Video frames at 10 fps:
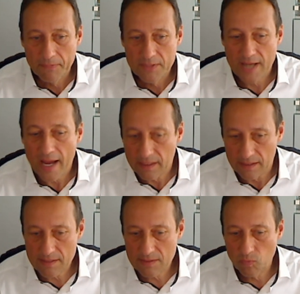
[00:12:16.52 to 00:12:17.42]

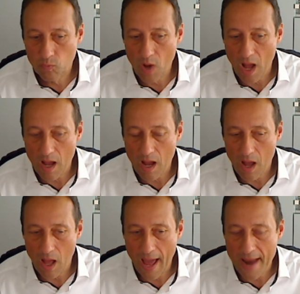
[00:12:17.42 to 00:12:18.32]
tires were
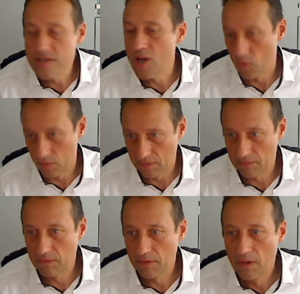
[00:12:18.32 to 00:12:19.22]
unknown.
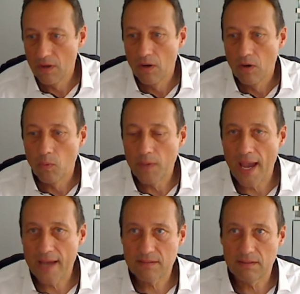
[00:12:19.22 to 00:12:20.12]
We
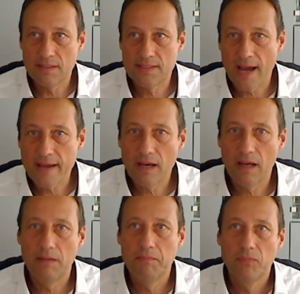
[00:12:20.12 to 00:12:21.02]
had a
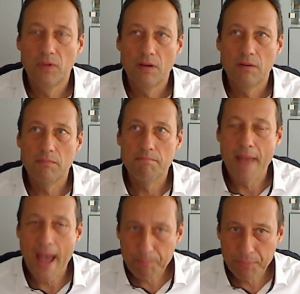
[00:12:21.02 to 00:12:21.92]
tire
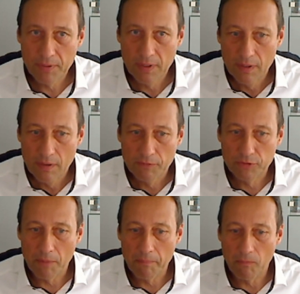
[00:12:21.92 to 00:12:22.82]
map
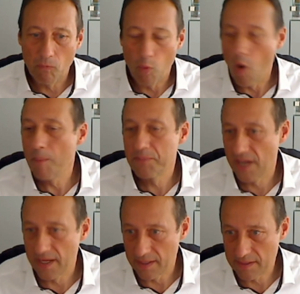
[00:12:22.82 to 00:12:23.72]
from warm
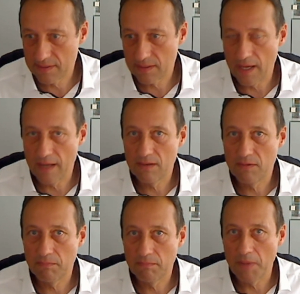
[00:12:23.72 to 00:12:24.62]
tires. And
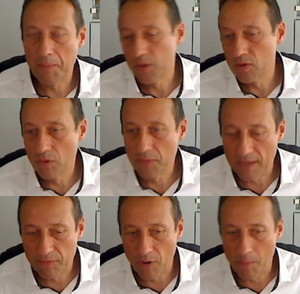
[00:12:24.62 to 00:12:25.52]
maybe you know
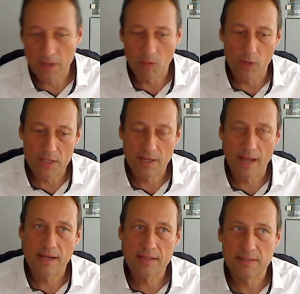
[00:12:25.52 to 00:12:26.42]
that Formula One
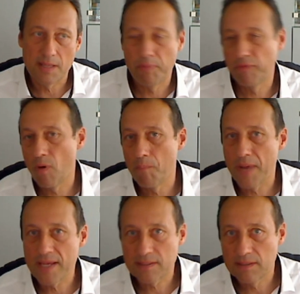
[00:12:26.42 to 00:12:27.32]
tires, they perform
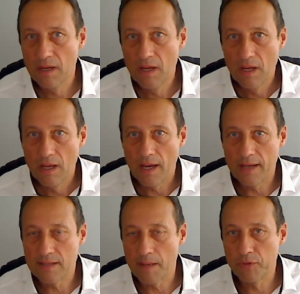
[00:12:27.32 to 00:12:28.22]
best at
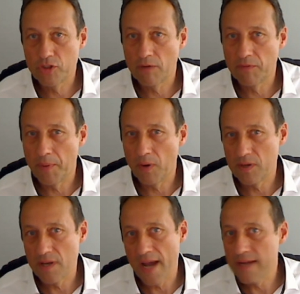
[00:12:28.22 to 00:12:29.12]
a temperature of about
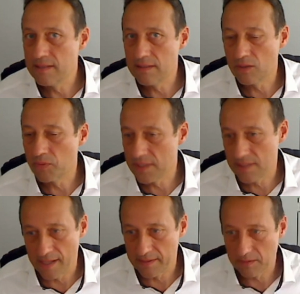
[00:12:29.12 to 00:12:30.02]
90 degrees
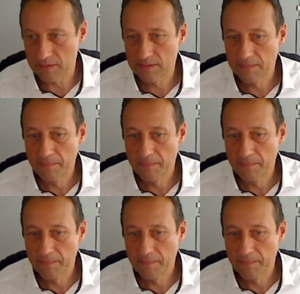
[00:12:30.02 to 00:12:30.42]
Celsius.